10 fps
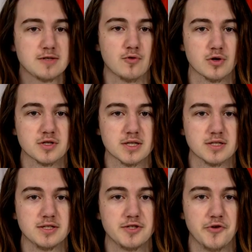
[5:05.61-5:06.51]
64
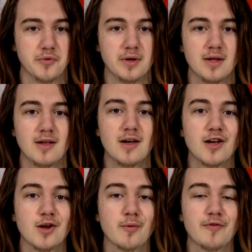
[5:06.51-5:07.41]
62.
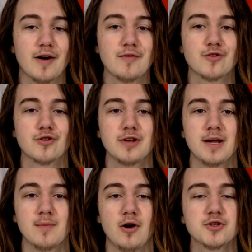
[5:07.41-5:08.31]
Number 5 Notre
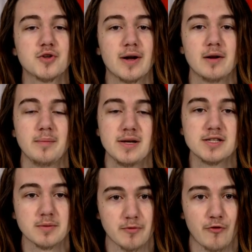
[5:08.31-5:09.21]
Dame also had an
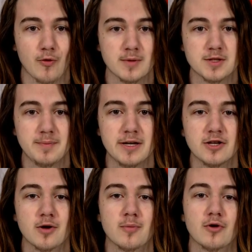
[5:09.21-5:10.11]
amazing performance,
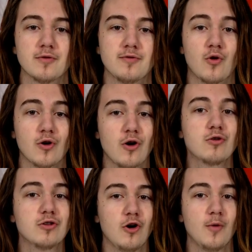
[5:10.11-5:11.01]
beating number 4
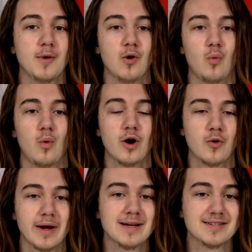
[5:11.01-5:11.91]
Oklahoma
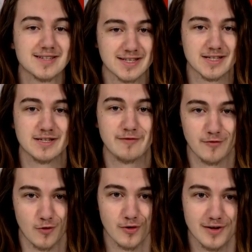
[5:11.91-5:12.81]
108 to
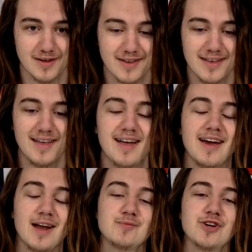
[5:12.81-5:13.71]
64.
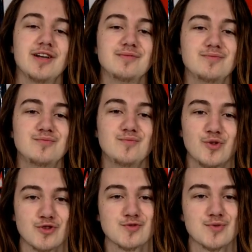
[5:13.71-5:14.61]
And I'm John
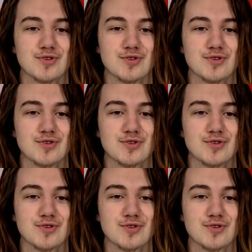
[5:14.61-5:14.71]
with your